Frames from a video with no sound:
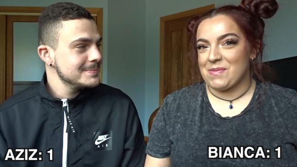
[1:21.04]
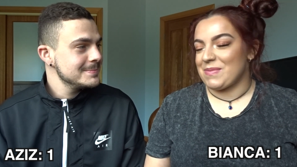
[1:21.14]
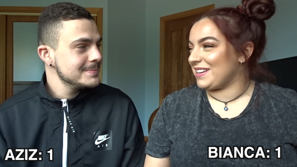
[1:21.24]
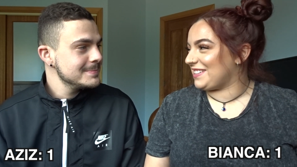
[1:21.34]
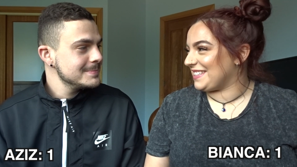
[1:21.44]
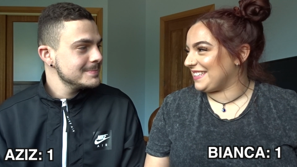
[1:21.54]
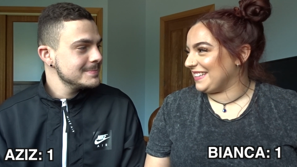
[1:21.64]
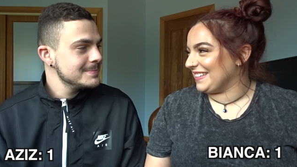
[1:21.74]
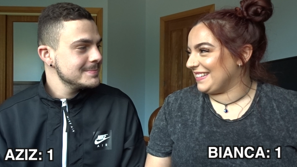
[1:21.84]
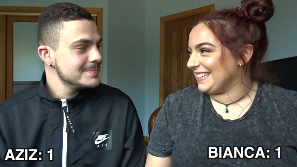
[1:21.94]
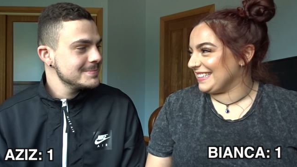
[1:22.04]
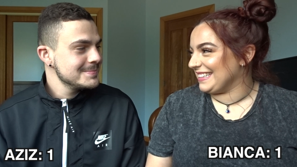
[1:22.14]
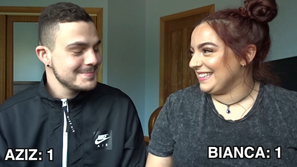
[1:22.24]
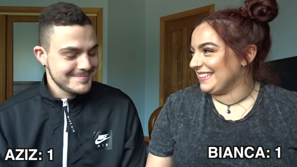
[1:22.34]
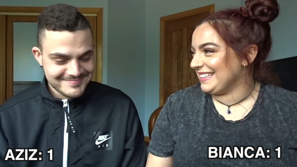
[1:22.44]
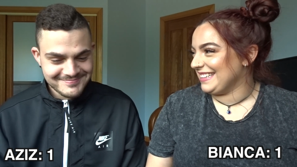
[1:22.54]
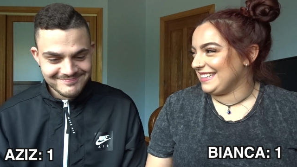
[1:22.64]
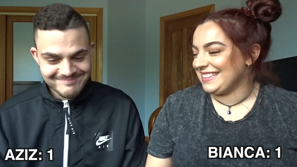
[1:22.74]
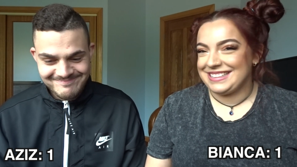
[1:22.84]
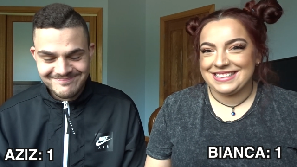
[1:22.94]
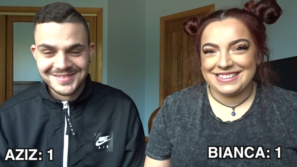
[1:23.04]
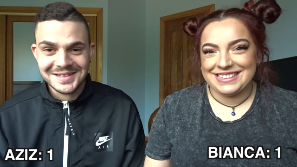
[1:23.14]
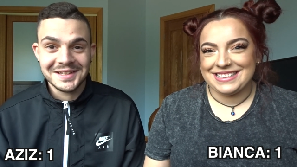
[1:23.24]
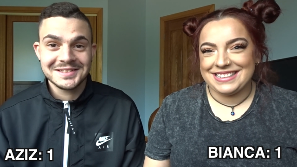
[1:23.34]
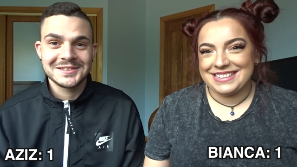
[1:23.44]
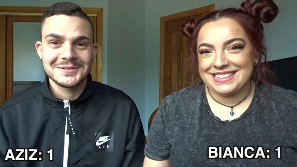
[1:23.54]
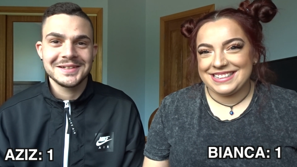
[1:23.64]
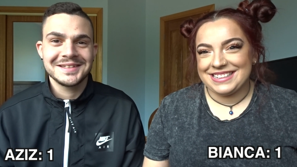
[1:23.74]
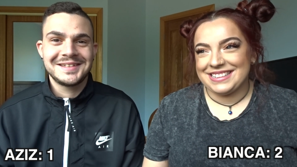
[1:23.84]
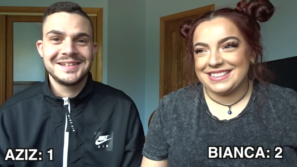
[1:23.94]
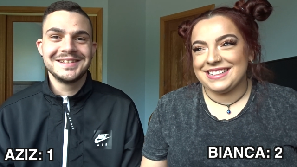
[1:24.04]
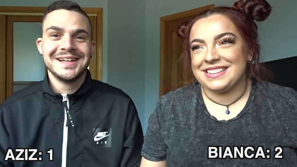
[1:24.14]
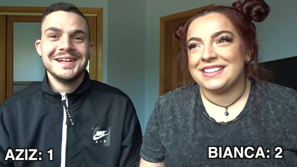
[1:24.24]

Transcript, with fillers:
Speaker 1: Manchester United.
Speaker 2: That's correct.